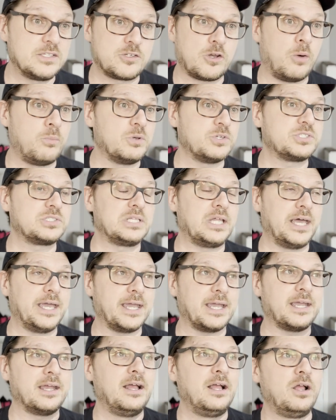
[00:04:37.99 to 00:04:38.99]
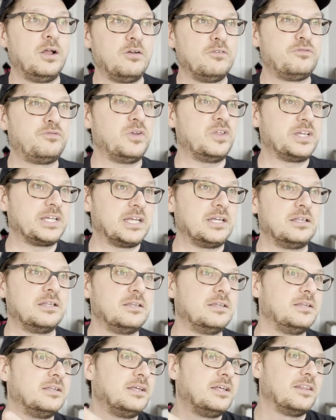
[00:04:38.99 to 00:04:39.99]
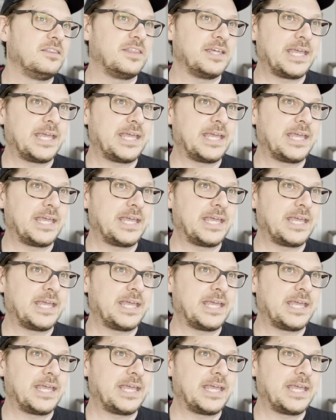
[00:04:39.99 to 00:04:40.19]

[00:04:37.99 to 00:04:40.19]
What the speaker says: It's almost like filling in